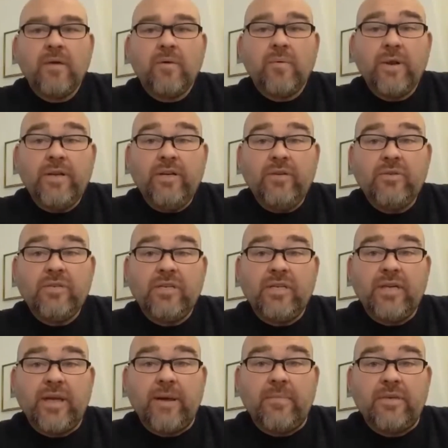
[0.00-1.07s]
When using
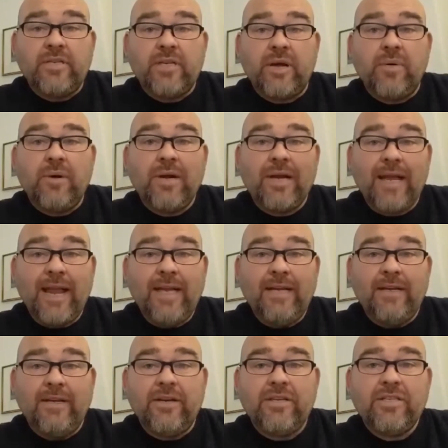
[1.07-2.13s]
DMSO,
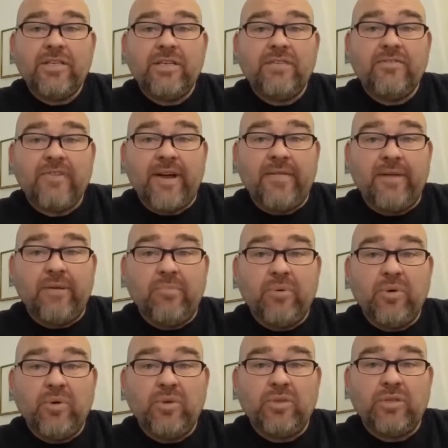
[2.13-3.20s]
cleanliness is very
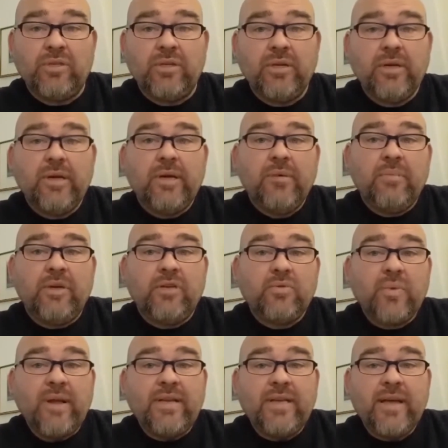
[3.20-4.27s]
important because
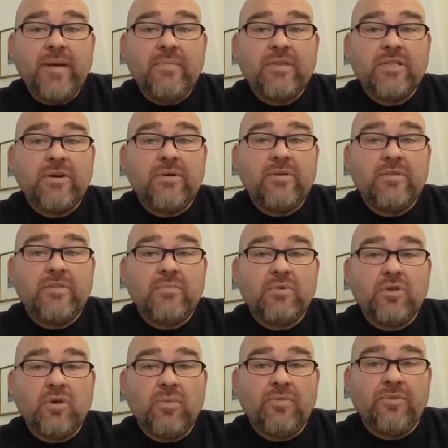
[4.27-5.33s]
when DMSO is
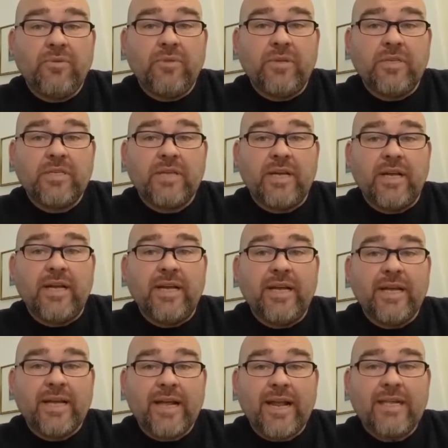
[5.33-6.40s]
absorbed through the skin,
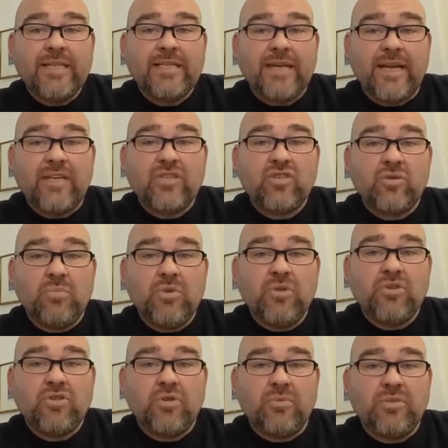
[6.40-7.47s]
it can take some other
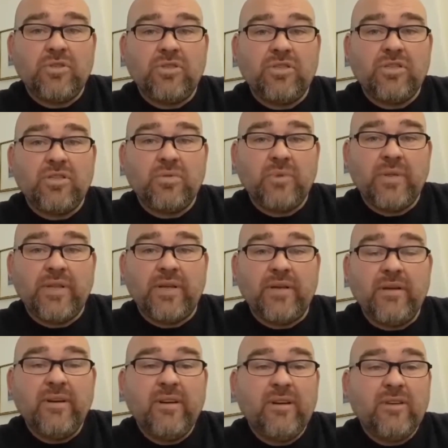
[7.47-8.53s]
substances with
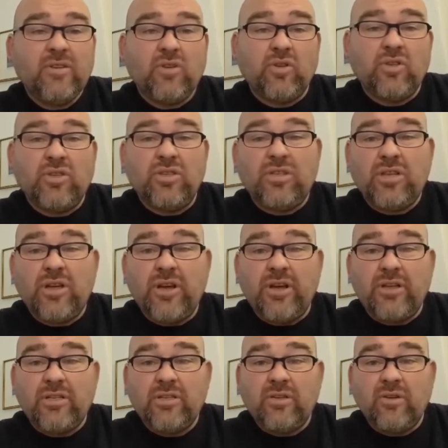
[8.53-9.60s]
it, such as
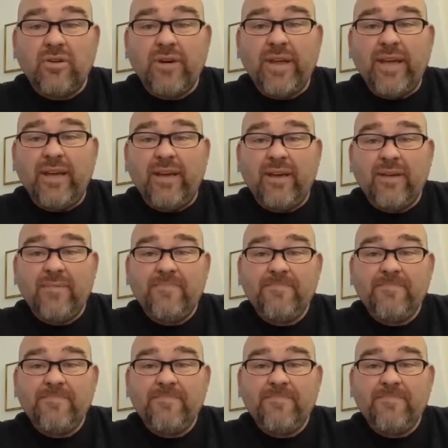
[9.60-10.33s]
dirt or ink.